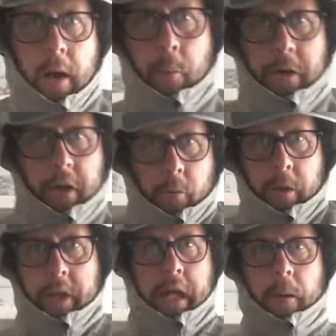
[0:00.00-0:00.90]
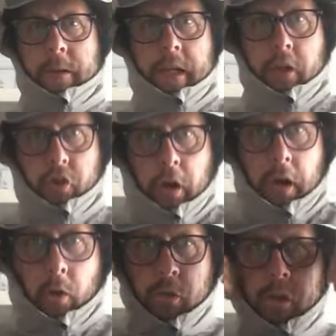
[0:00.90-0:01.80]
when you're going down the
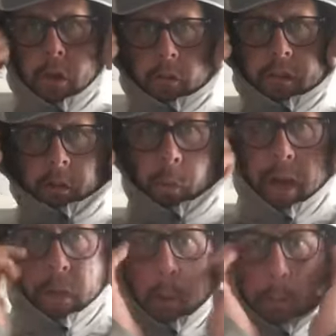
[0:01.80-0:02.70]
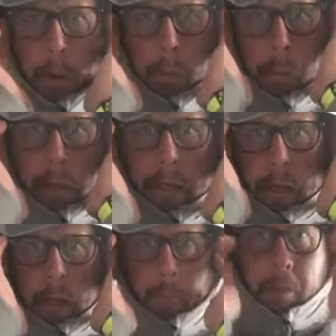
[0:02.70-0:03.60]
trails, obviously the wind will probably
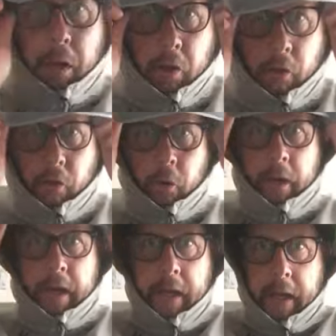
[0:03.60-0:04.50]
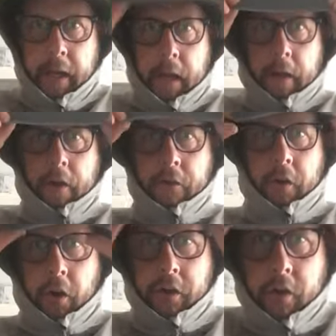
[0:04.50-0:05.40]
blow through here, and there's a
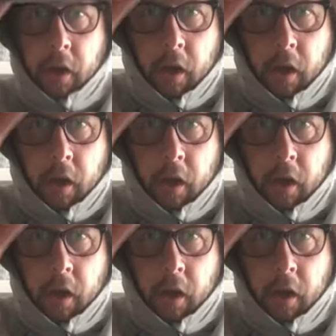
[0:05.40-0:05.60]
nice